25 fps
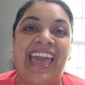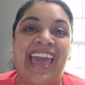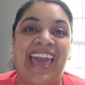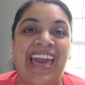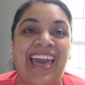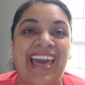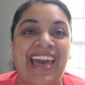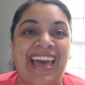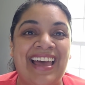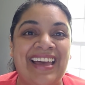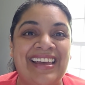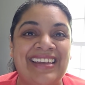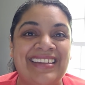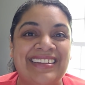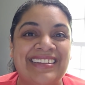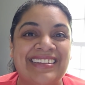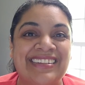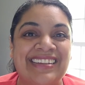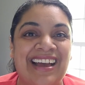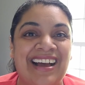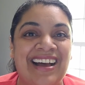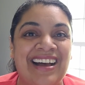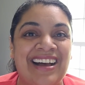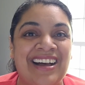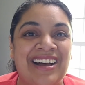and
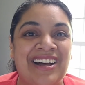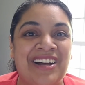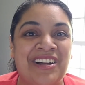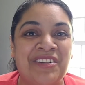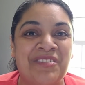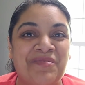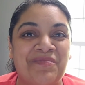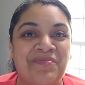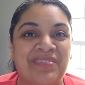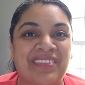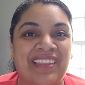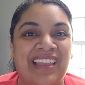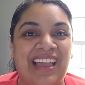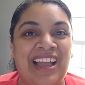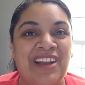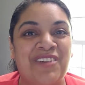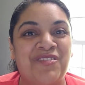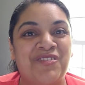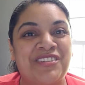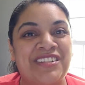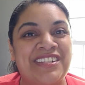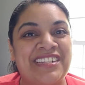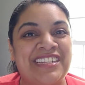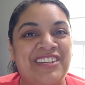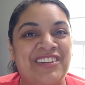I
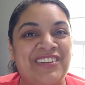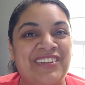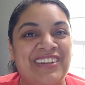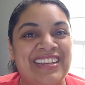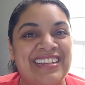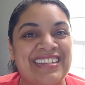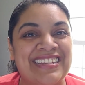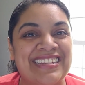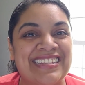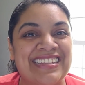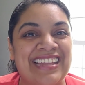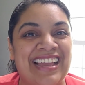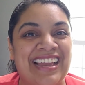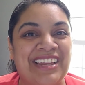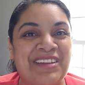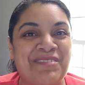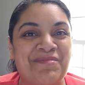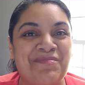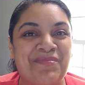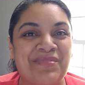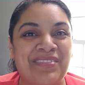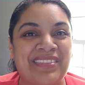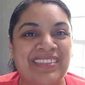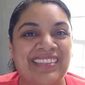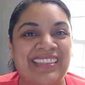will see you next time.